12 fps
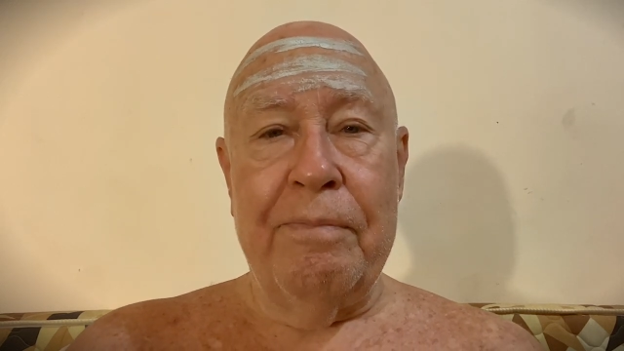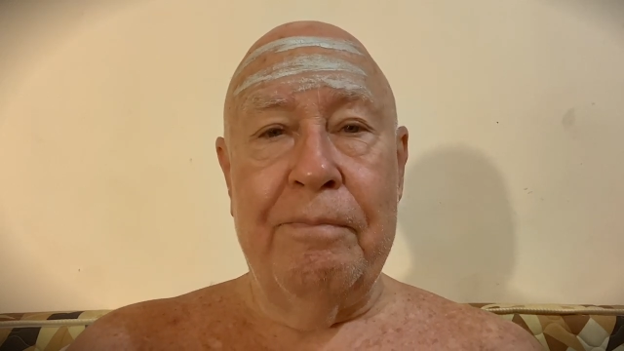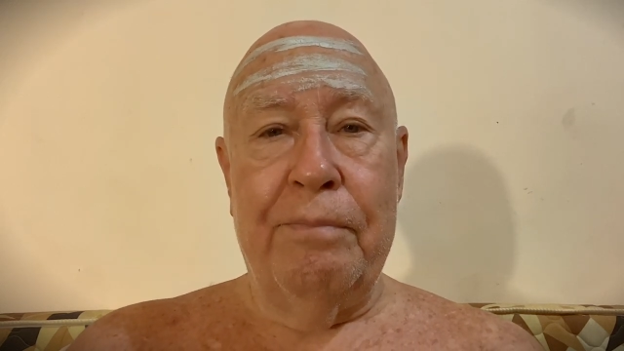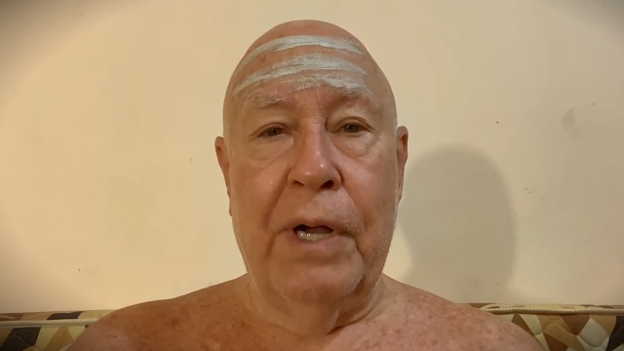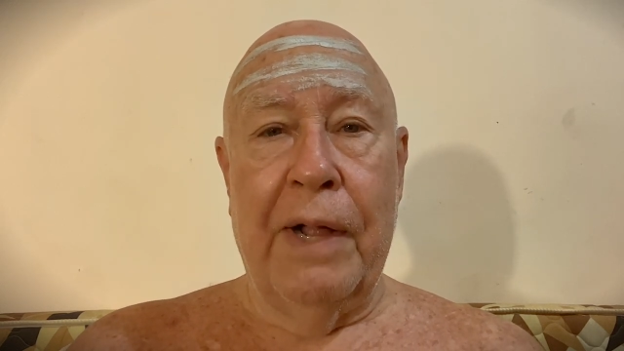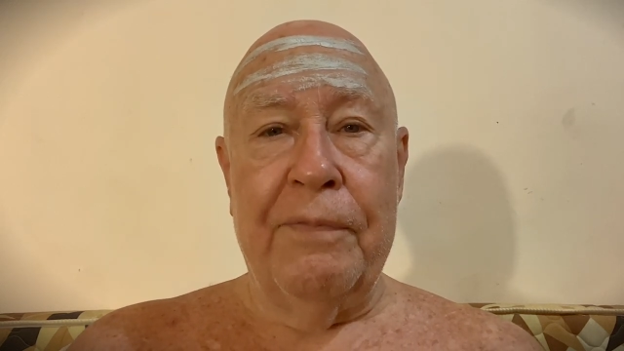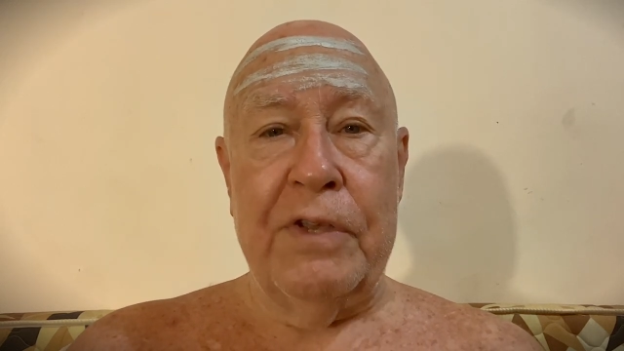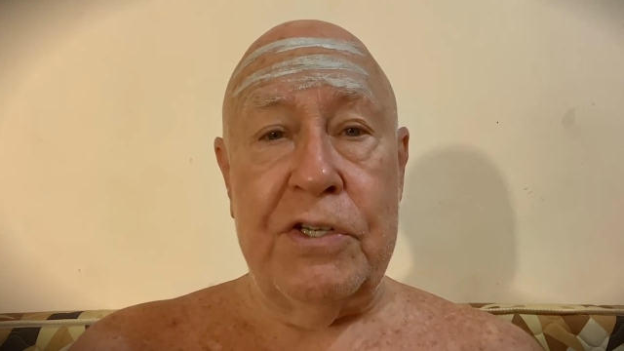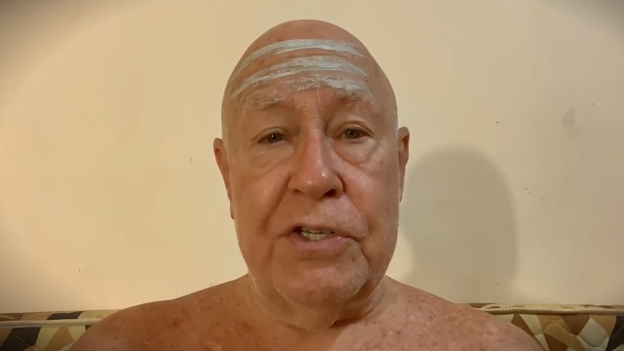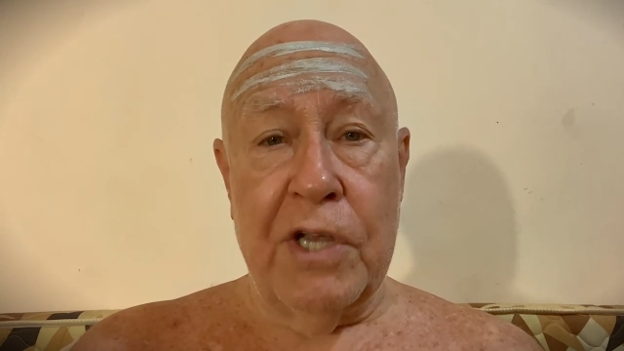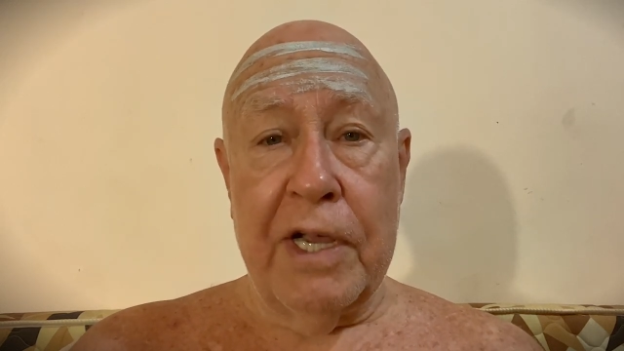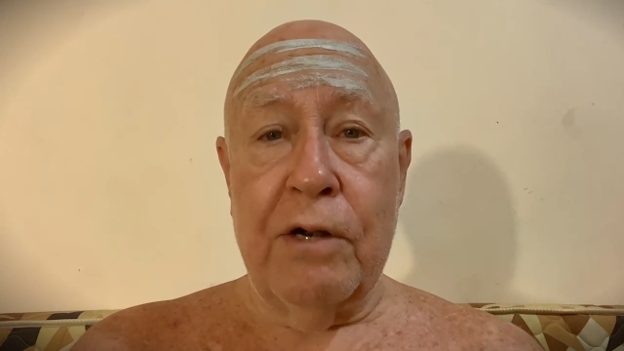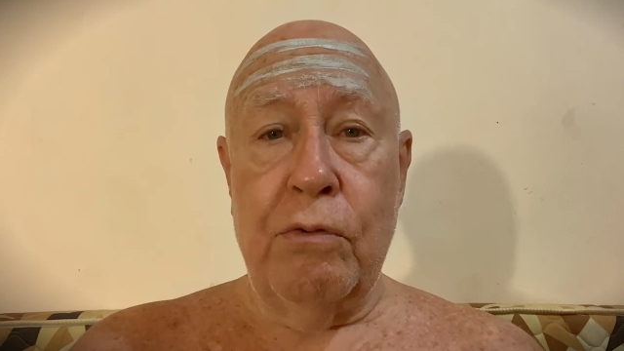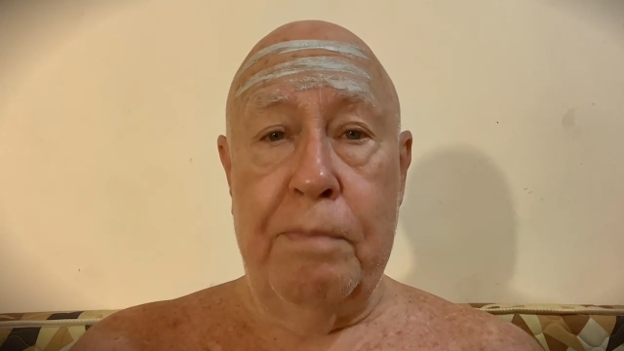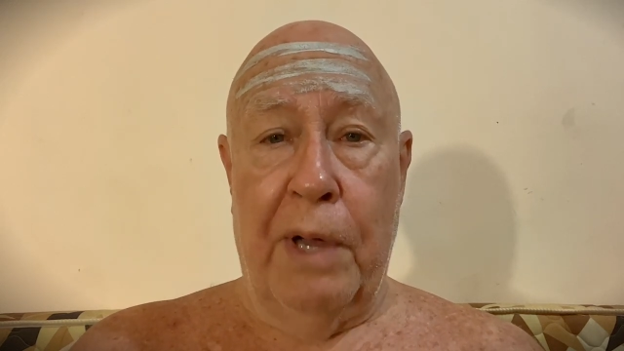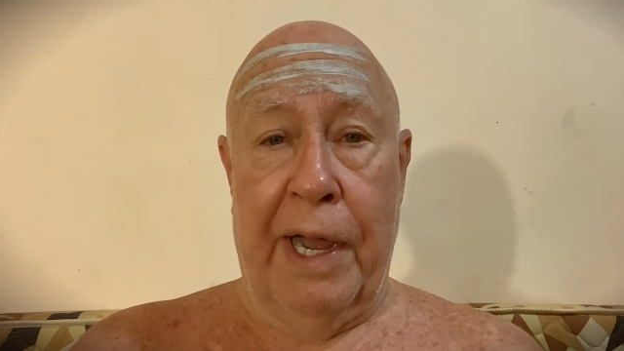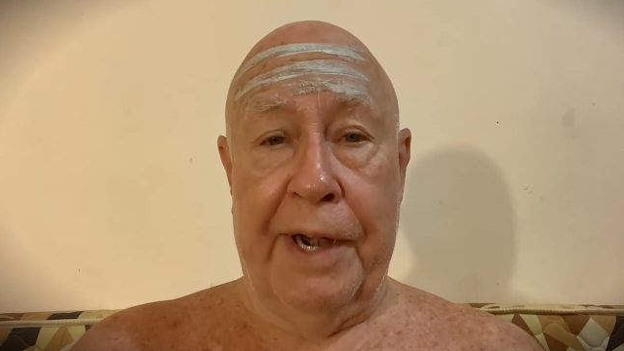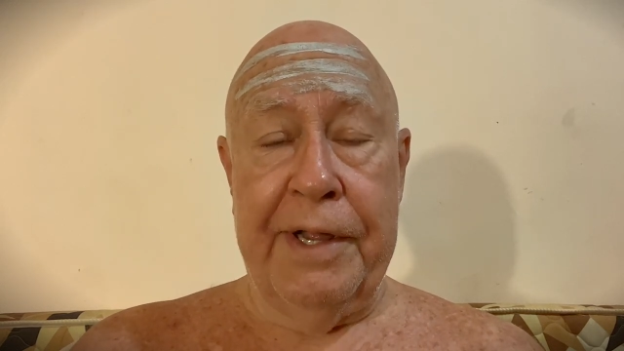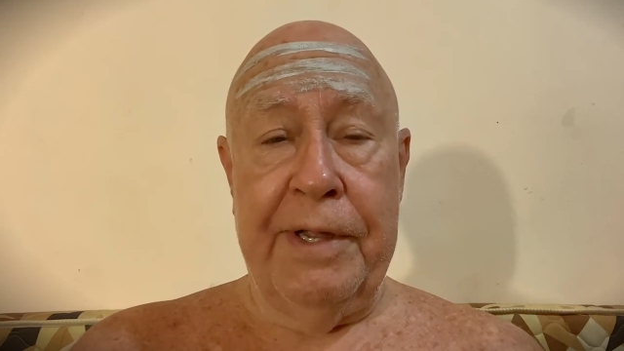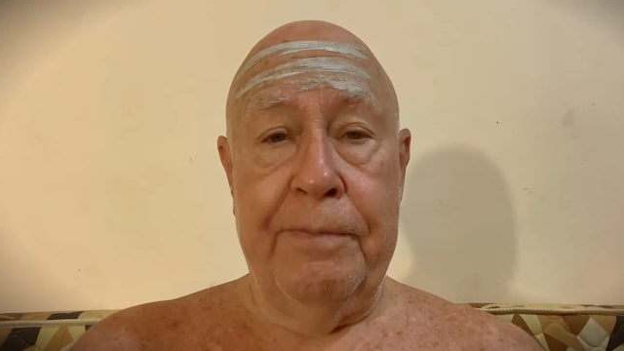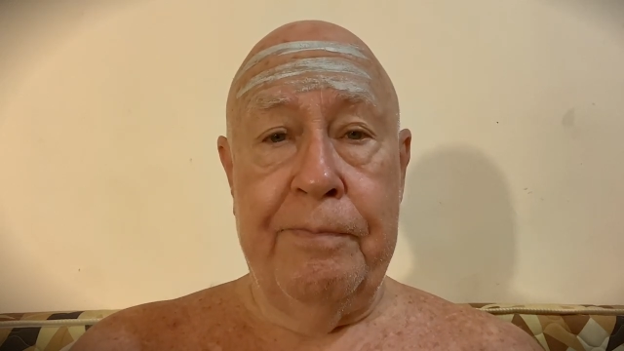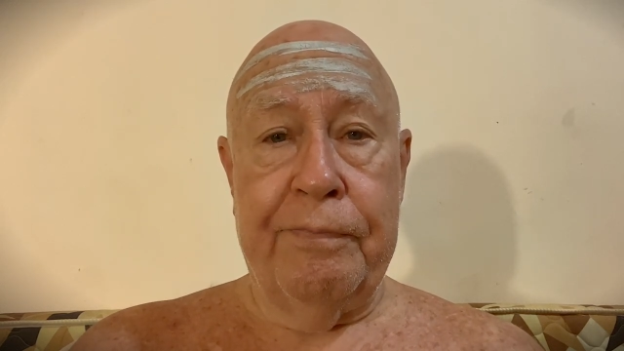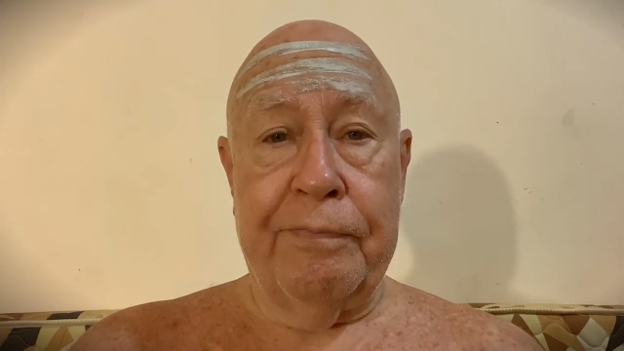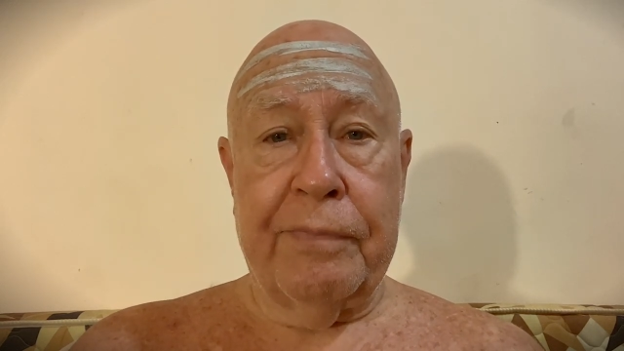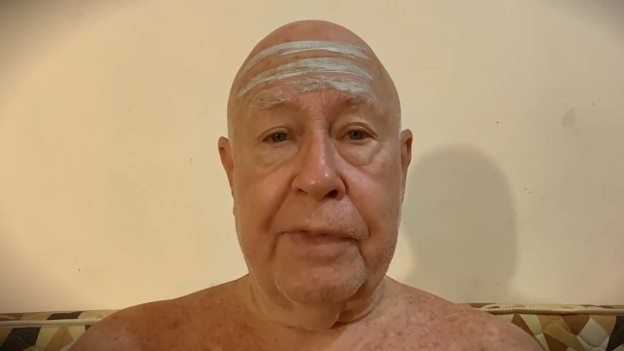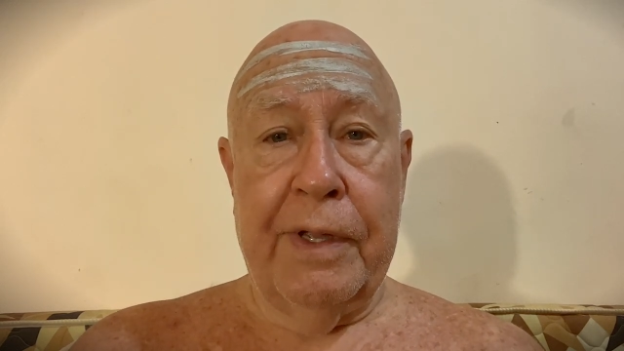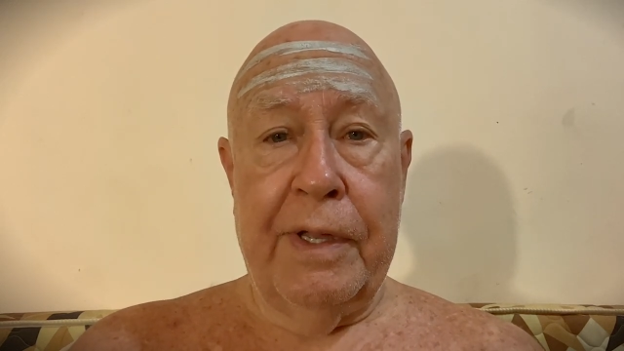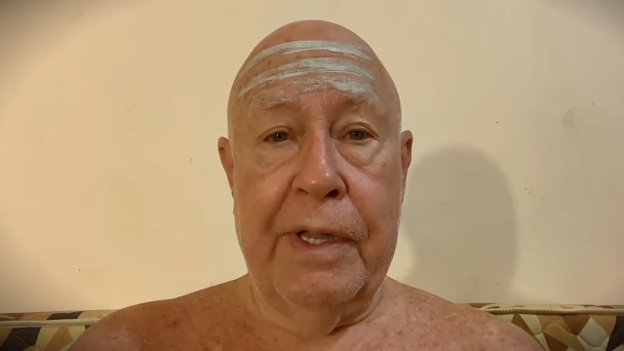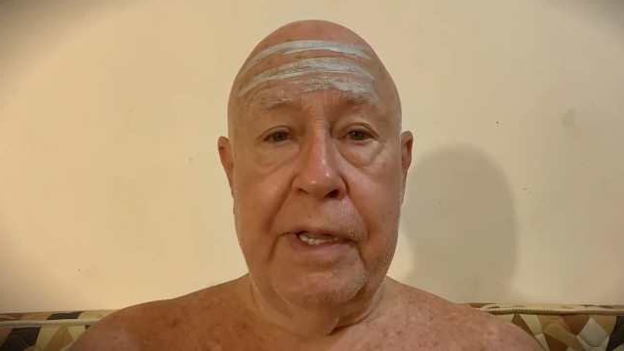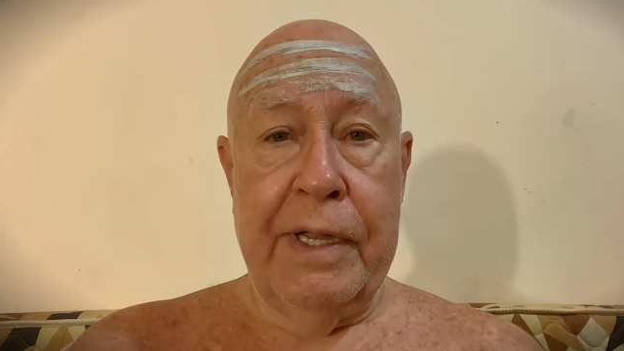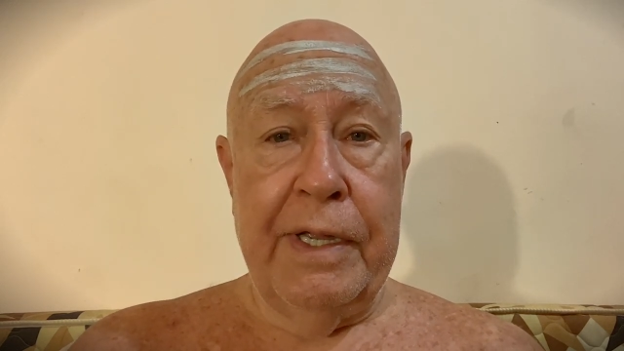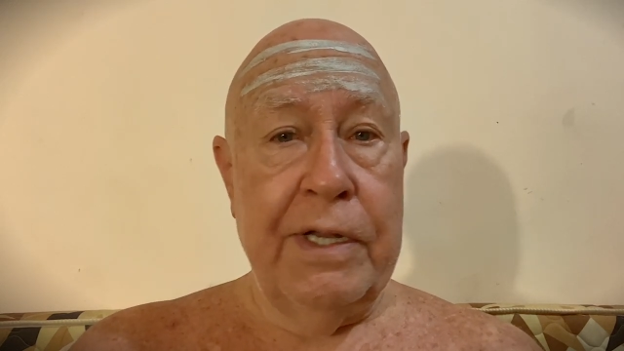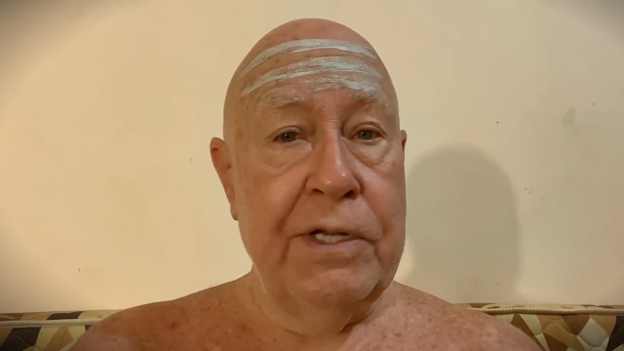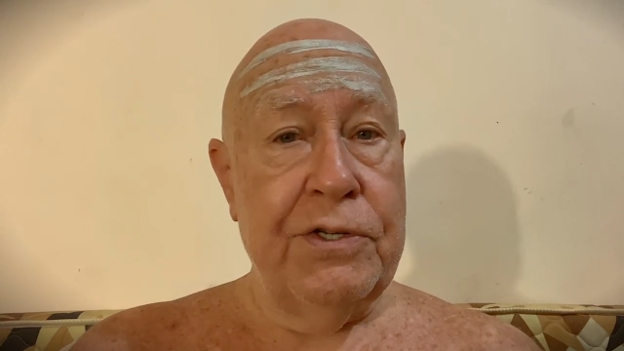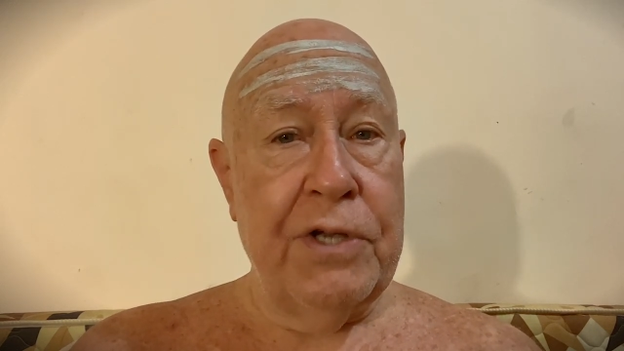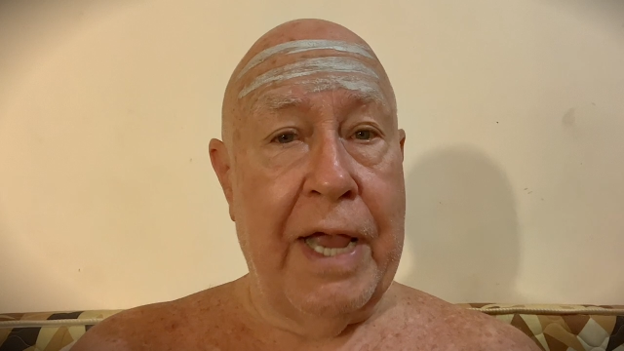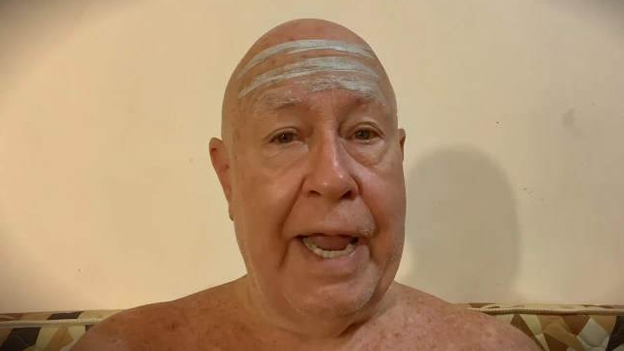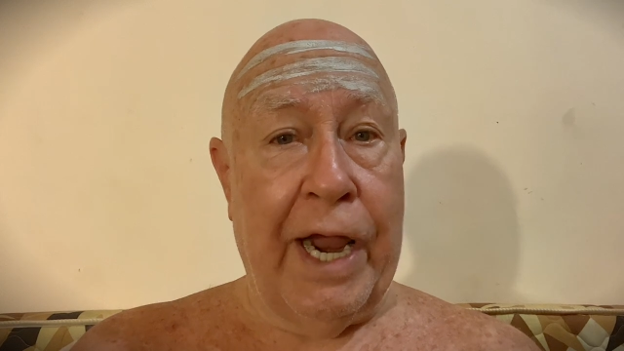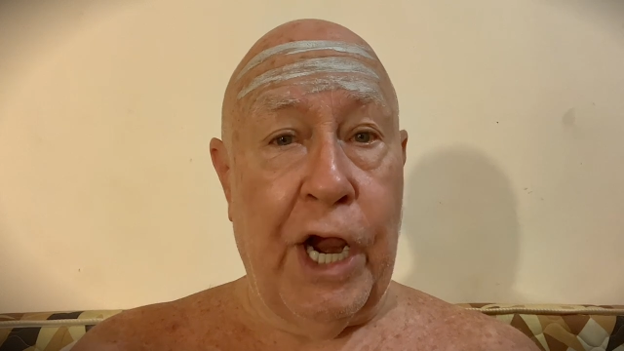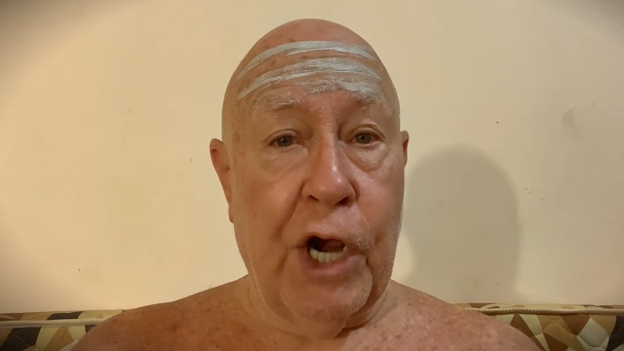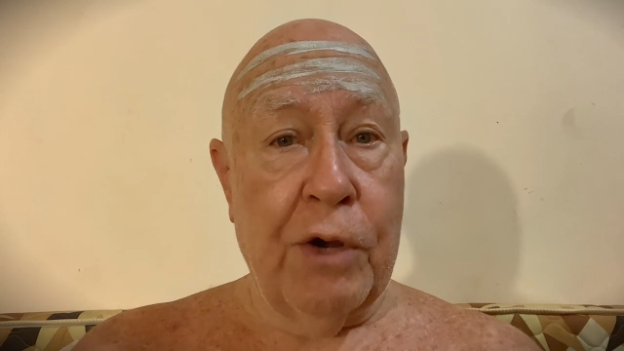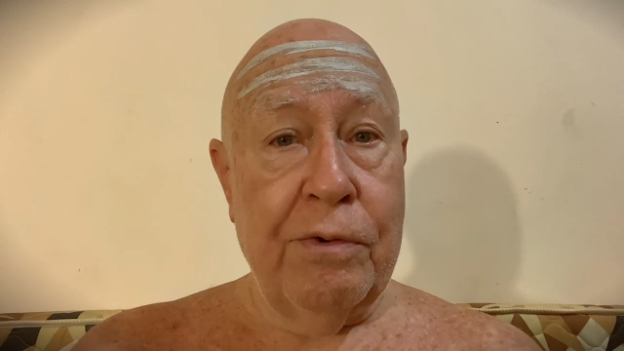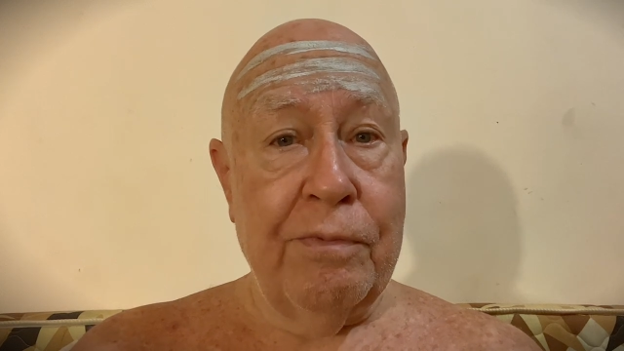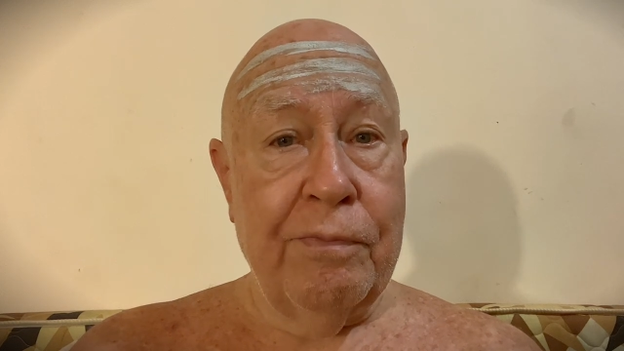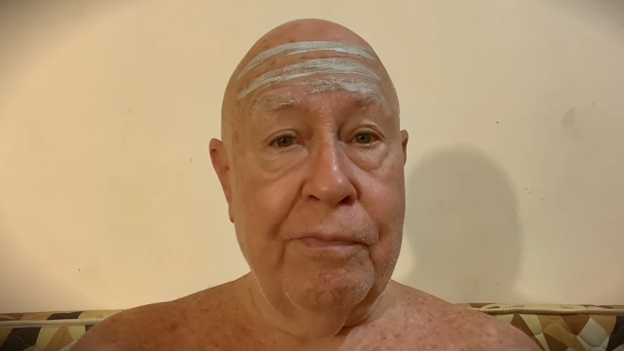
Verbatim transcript: But the subtle body is air